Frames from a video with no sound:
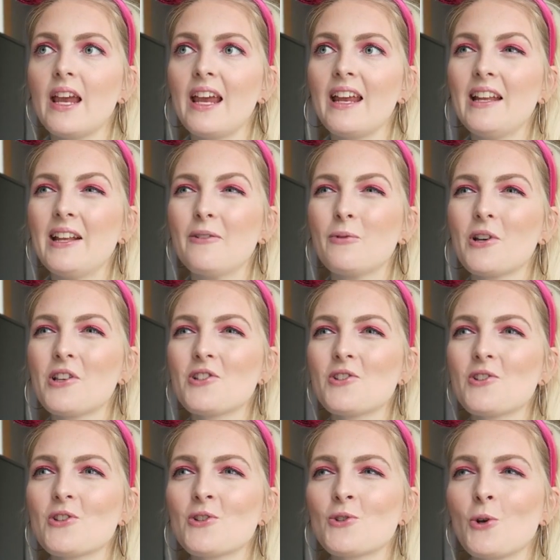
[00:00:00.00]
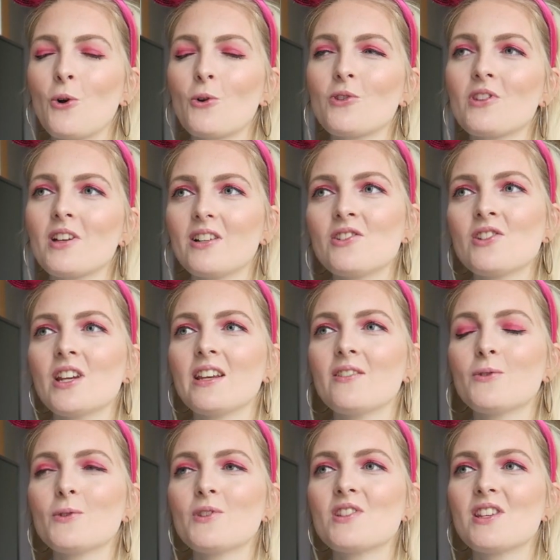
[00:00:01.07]
And it was just so touching
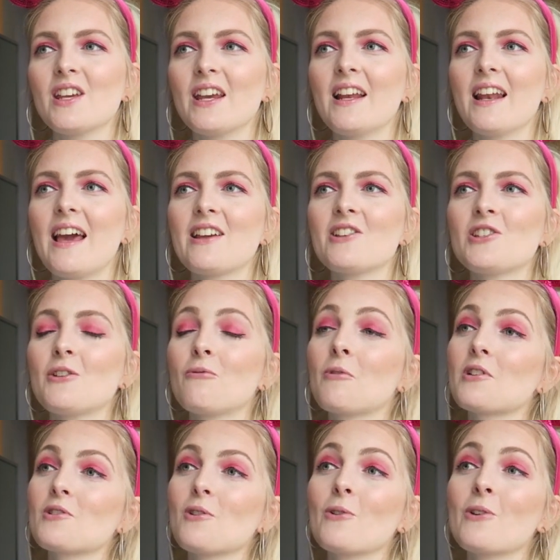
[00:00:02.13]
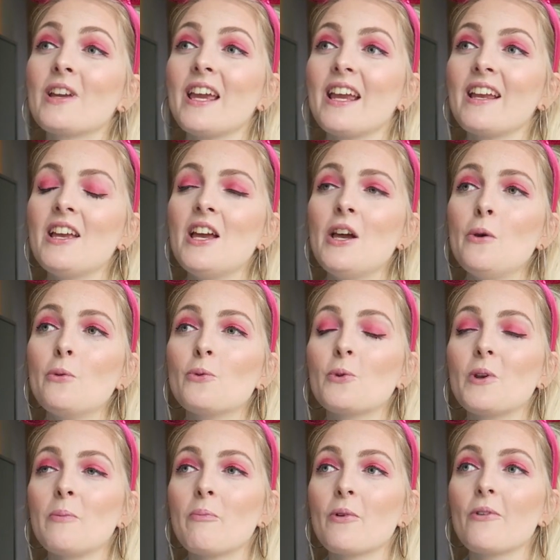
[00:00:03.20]
to see, like, she was looking
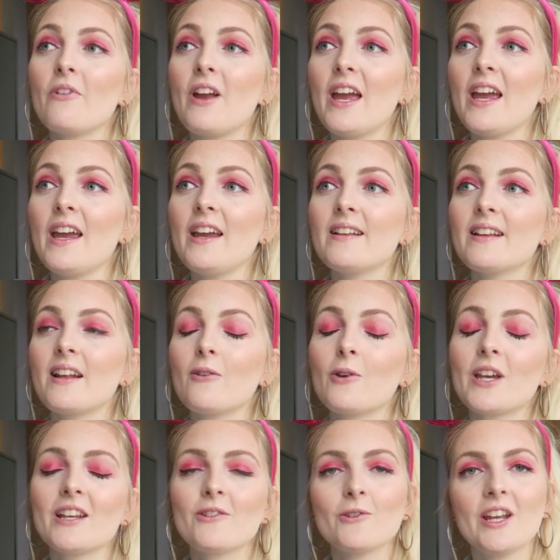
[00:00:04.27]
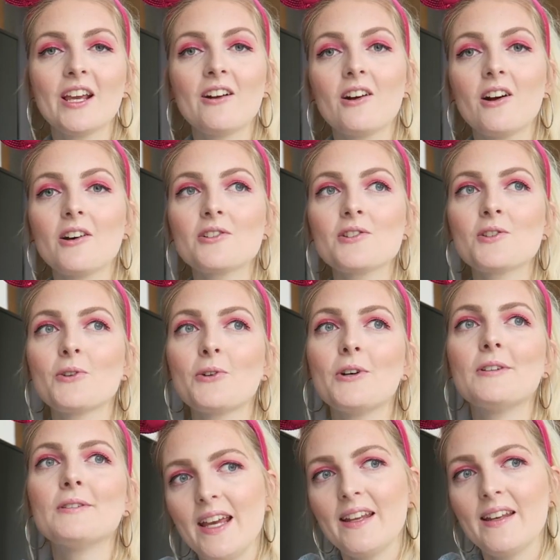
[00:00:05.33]
to the parade and looking to the
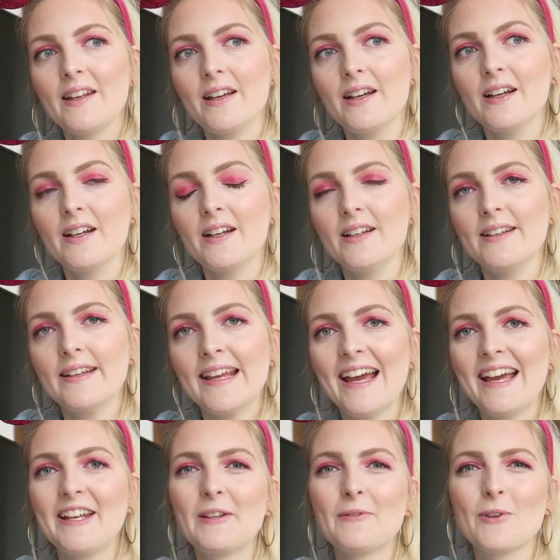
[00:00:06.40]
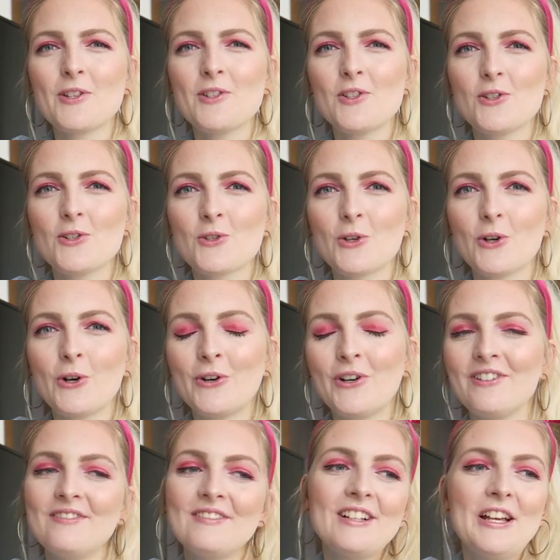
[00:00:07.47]
castle, and yeah, that was just so
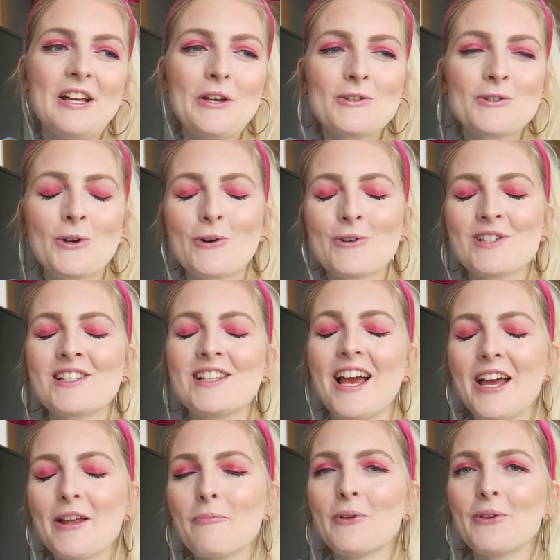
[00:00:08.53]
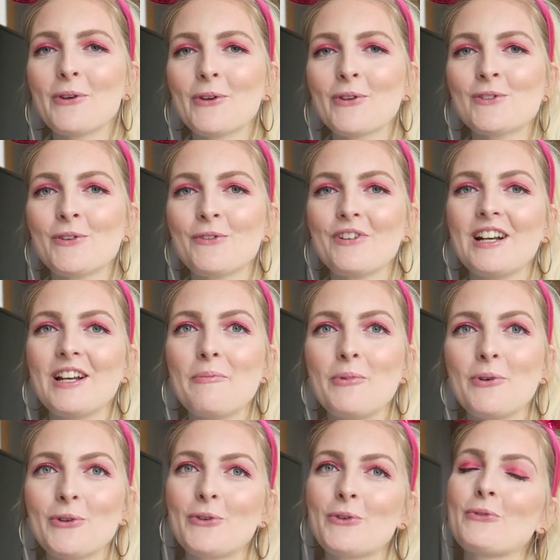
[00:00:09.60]
sad, but also really
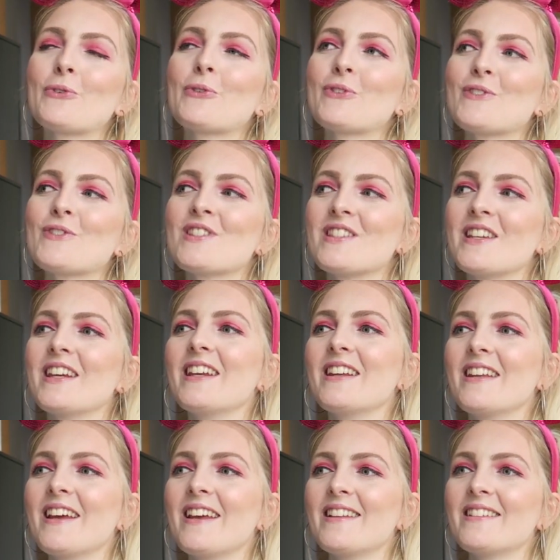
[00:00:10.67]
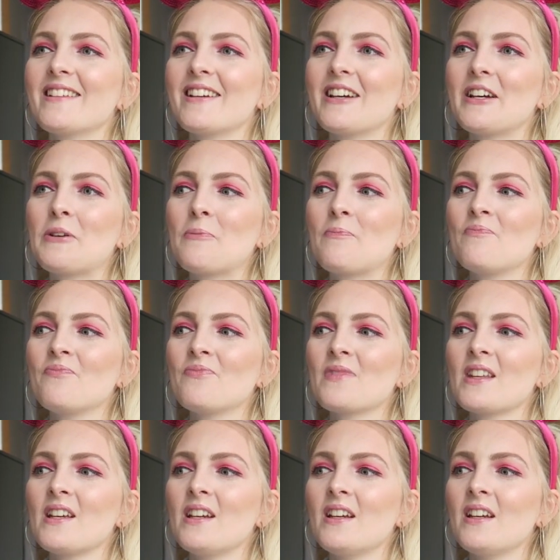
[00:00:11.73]
beautiful to see that
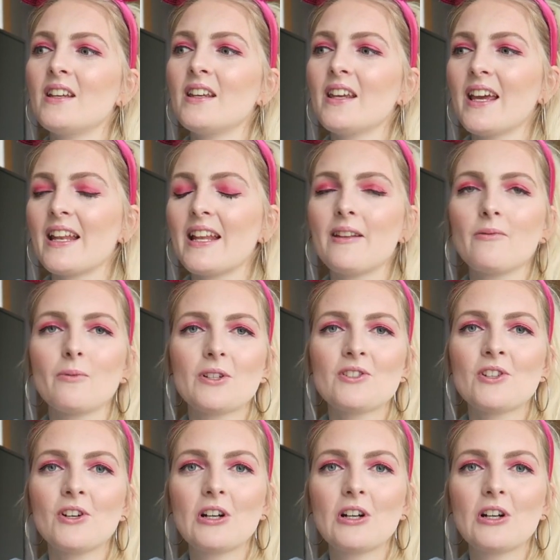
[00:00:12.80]
yeah, that was